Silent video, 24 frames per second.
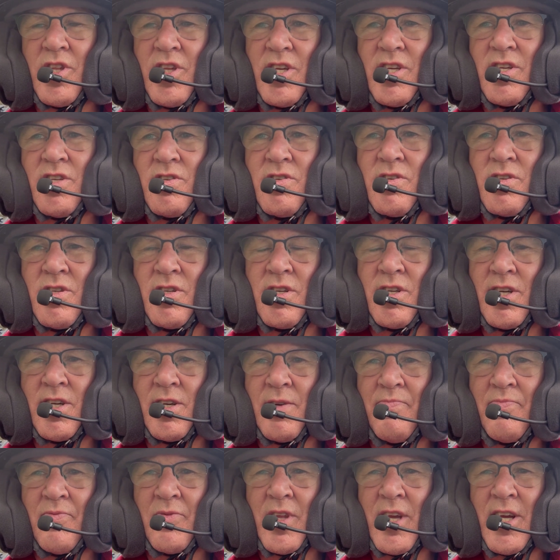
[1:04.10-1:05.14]
these.
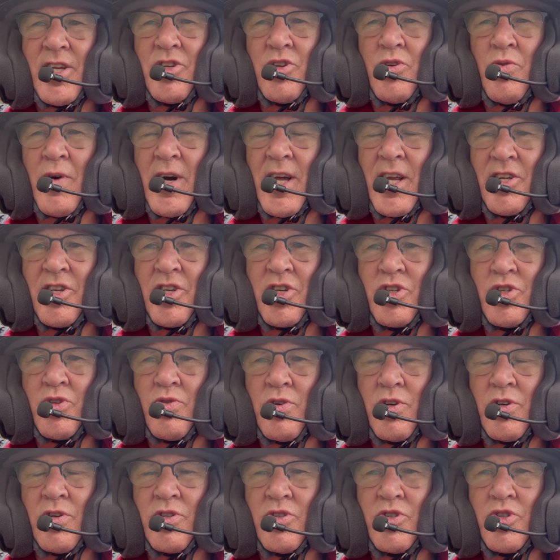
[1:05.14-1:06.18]
I do want to just do
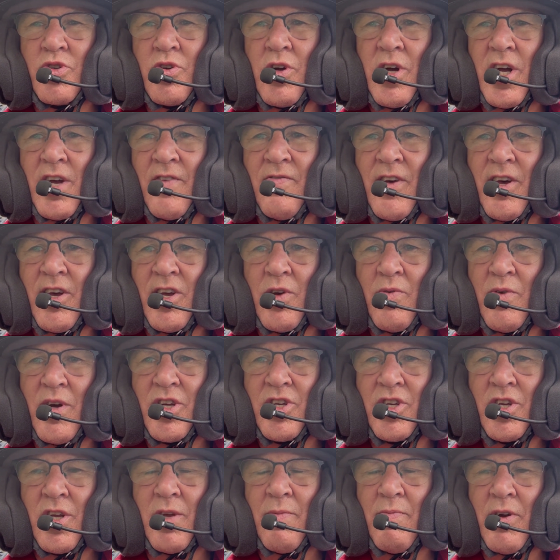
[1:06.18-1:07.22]
a good, strong
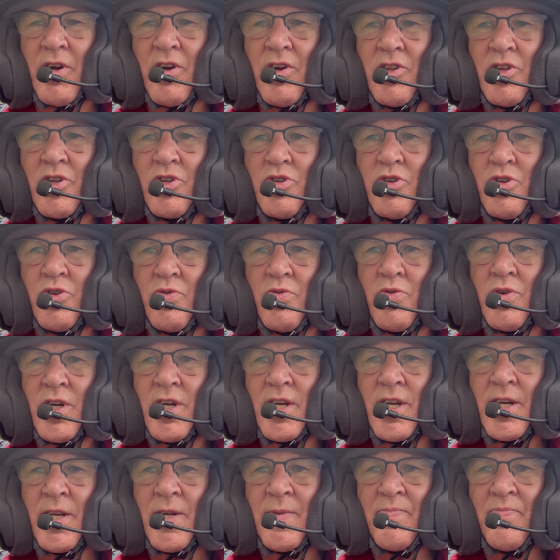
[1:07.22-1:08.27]
evaluation comparing the two.
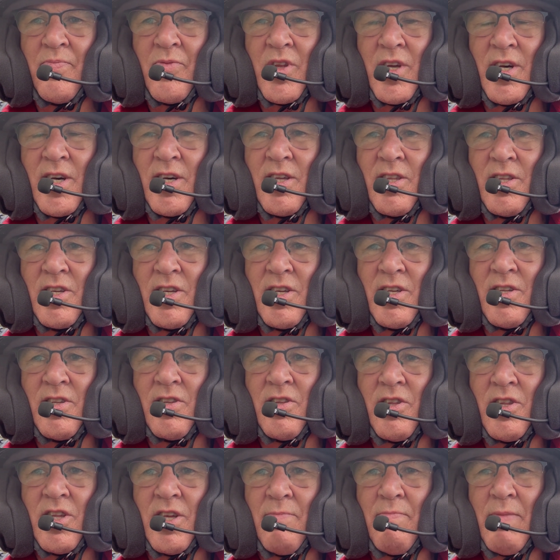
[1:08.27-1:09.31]
The
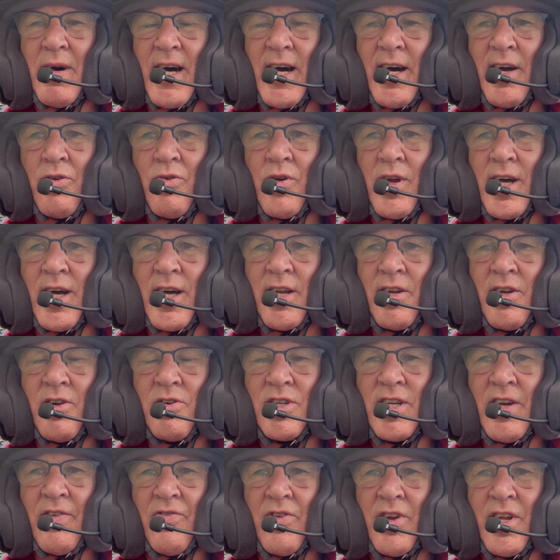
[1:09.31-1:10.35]
Baja
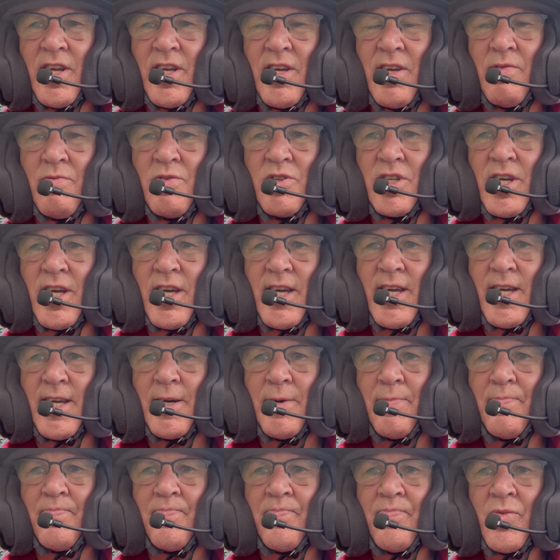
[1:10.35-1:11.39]
definitely it was a
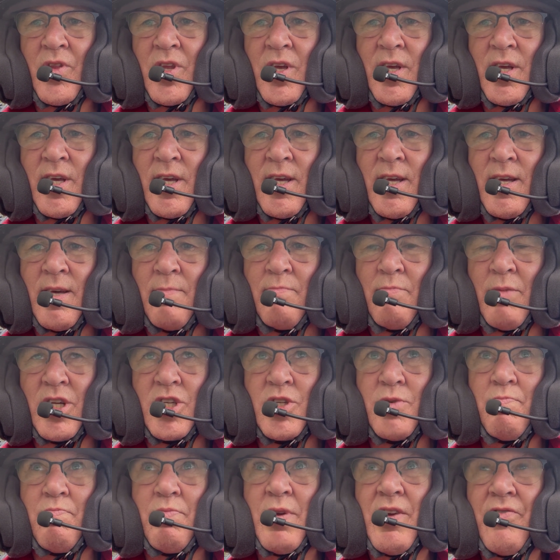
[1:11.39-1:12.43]

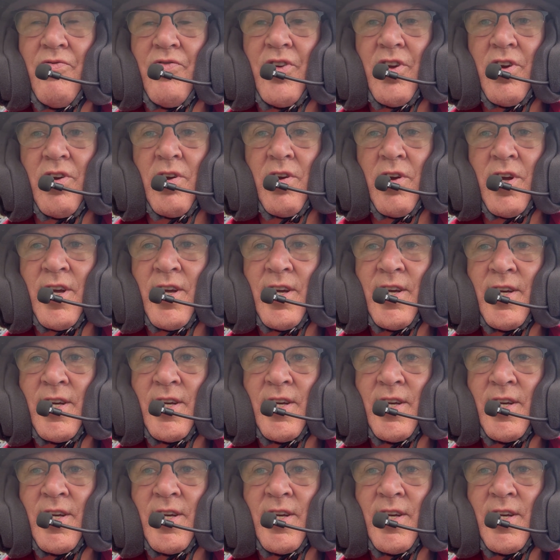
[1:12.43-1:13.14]
much beefier